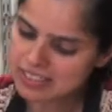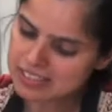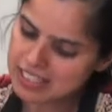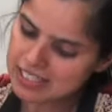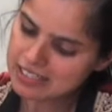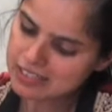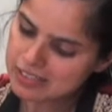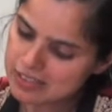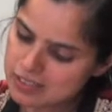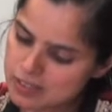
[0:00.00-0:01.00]
And then
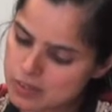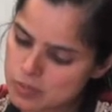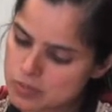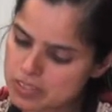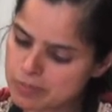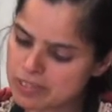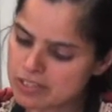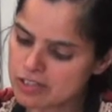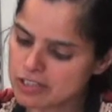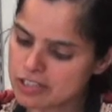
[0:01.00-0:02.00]
we
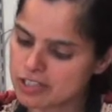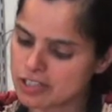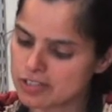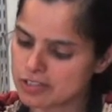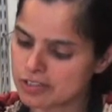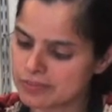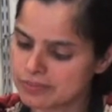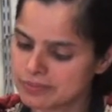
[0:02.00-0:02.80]
sprinkle our cilantro.